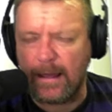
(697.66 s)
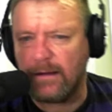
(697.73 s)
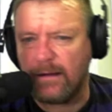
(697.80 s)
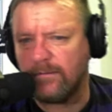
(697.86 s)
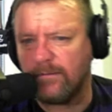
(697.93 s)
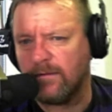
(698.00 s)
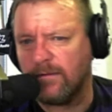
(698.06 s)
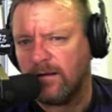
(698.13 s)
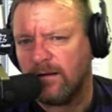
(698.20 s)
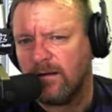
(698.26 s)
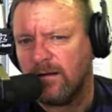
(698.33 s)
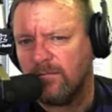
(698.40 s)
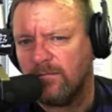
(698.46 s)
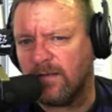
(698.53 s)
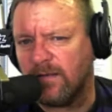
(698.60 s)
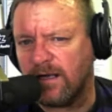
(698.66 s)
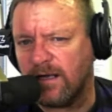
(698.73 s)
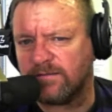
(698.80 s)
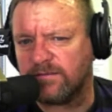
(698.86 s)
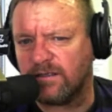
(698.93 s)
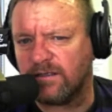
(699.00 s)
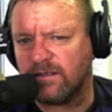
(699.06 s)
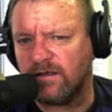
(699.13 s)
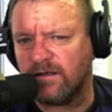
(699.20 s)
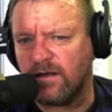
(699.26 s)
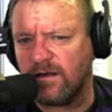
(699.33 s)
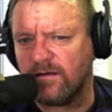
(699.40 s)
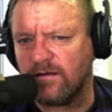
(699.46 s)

Yeah, mate, absolutely.